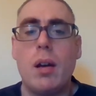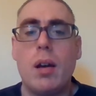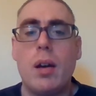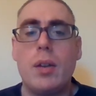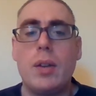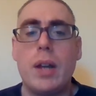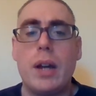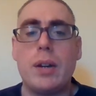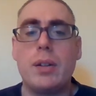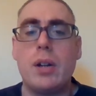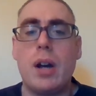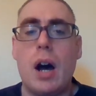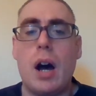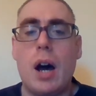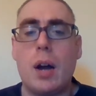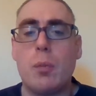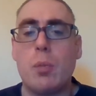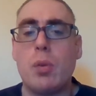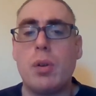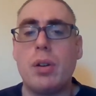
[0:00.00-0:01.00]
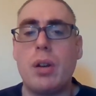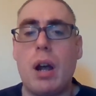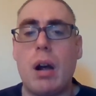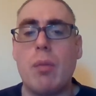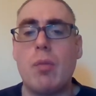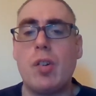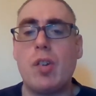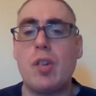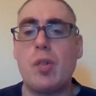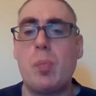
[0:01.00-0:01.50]
that God would not
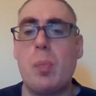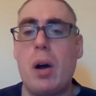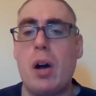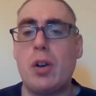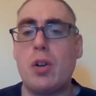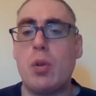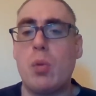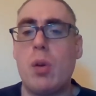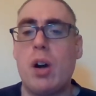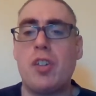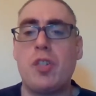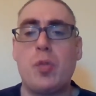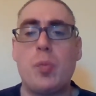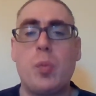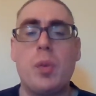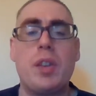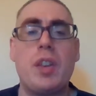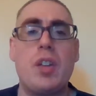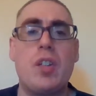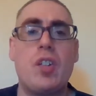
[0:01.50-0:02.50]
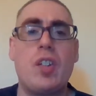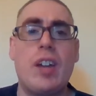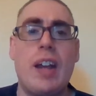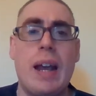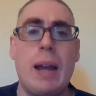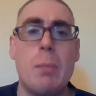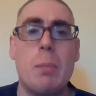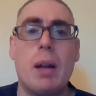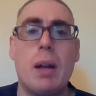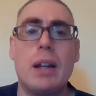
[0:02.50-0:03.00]
respond to us with the
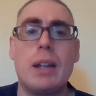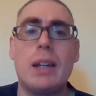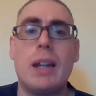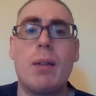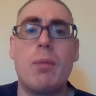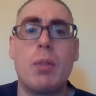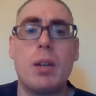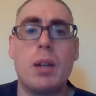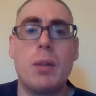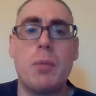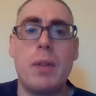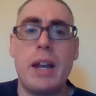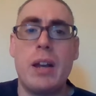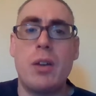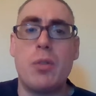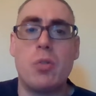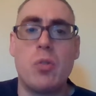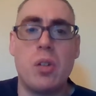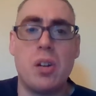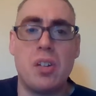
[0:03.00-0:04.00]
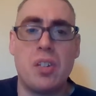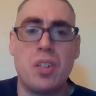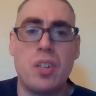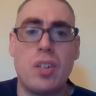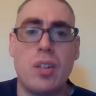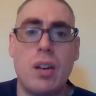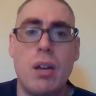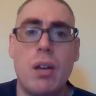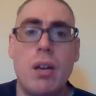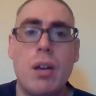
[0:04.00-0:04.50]
same level of interest